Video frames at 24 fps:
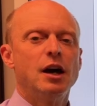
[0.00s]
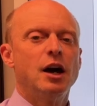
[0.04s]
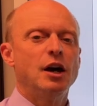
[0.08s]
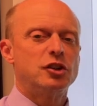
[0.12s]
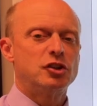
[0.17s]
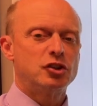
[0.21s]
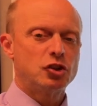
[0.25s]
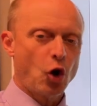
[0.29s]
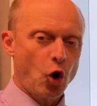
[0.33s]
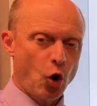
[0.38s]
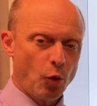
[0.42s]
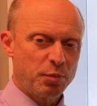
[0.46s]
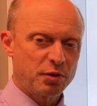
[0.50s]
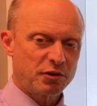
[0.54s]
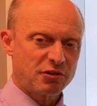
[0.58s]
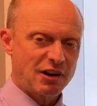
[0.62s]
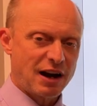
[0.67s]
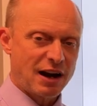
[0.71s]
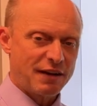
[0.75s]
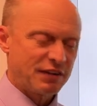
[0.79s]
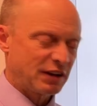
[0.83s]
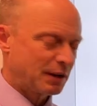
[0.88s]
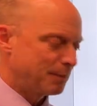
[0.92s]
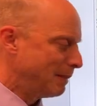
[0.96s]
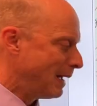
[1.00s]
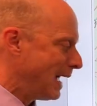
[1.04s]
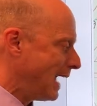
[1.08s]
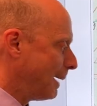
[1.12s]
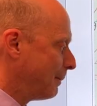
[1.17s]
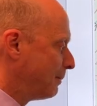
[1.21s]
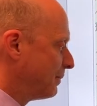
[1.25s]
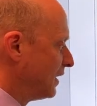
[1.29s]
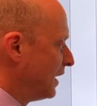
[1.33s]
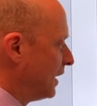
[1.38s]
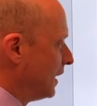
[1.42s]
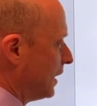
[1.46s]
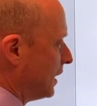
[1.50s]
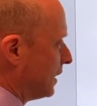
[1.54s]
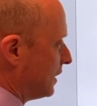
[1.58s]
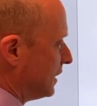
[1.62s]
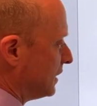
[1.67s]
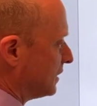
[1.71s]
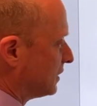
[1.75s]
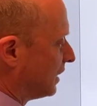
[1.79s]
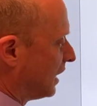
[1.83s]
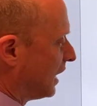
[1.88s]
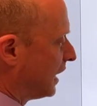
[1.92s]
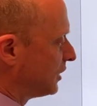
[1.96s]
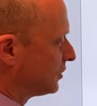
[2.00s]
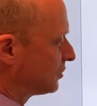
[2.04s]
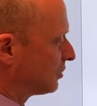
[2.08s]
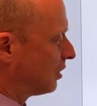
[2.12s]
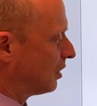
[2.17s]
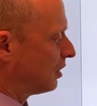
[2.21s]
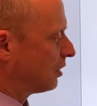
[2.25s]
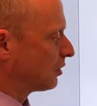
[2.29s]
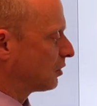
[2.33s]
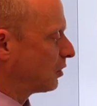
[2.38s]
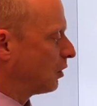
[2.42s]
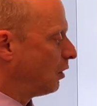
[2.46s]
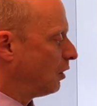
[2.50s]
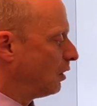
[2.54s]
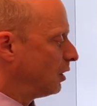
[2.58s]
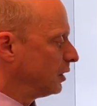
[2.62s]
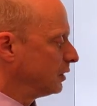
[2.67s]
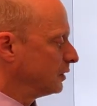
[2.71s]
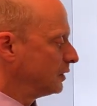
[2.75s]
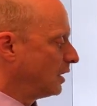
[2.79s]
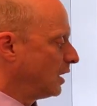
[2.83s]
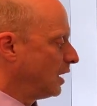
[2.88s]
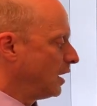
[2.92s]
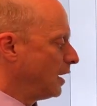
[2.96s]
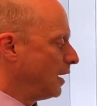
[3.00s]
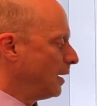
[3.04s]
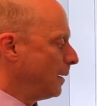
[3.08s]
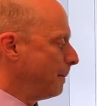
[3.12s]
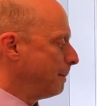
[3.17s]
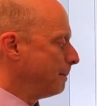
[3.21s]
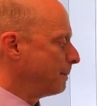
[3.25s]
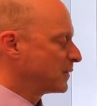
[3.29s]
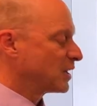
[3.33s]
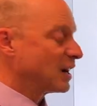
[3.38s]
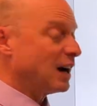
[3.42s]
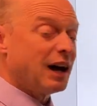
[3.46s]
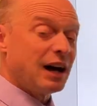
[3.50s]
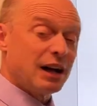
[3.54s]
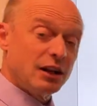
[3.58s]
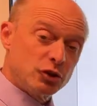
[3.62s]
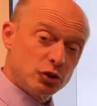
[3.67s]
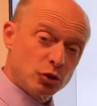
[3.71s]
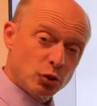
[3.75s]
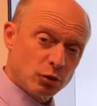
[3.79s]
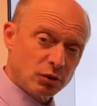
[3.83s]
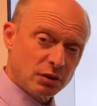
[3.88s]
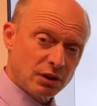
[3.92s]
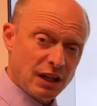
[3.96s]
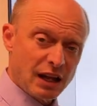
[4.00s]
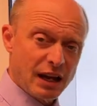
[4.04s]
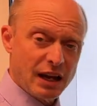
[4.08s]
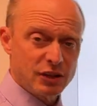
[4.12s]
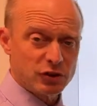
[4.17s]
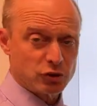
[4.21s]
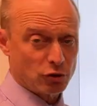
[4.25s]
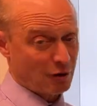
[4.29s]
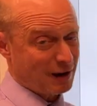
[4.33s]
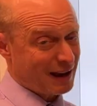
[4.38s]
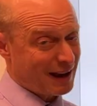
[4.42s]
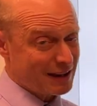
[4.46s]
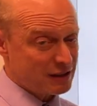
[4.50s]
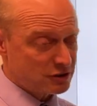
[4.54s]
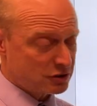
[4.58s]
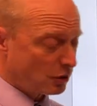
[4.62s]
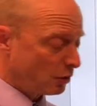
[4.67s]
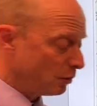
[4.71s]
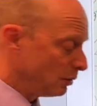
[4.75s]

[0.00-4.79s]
a topographic map. These lines are called contour lines or ISO